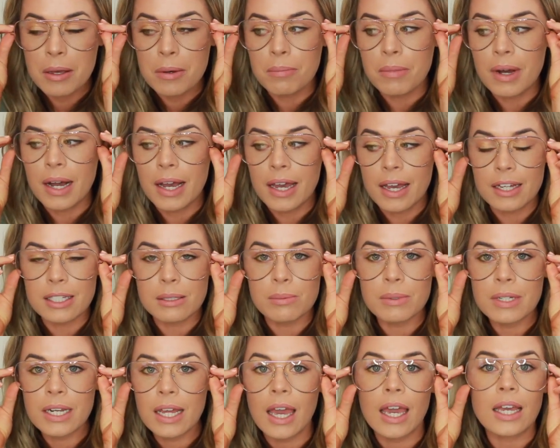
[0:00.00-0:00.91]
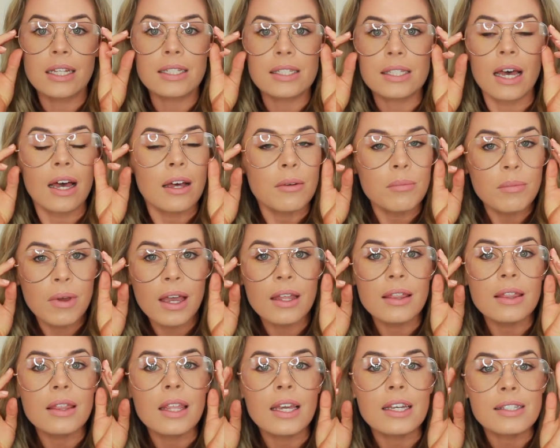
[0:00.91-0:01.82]
My husband hates them
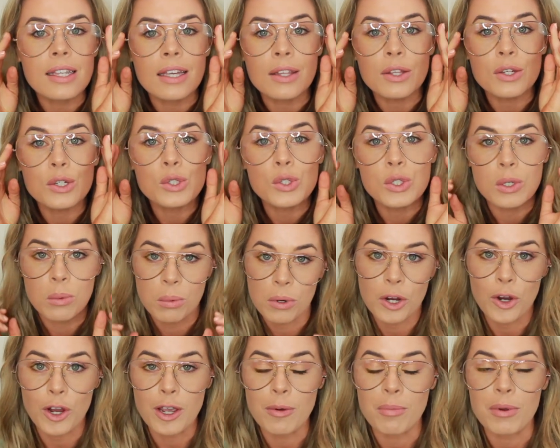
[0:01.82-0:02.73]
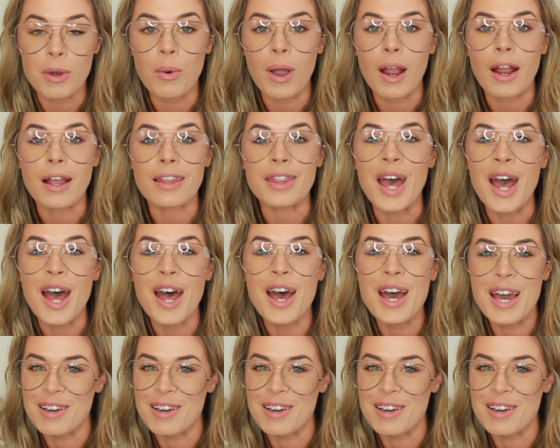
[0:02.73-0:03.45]
and thinks I look super creepy wearing them.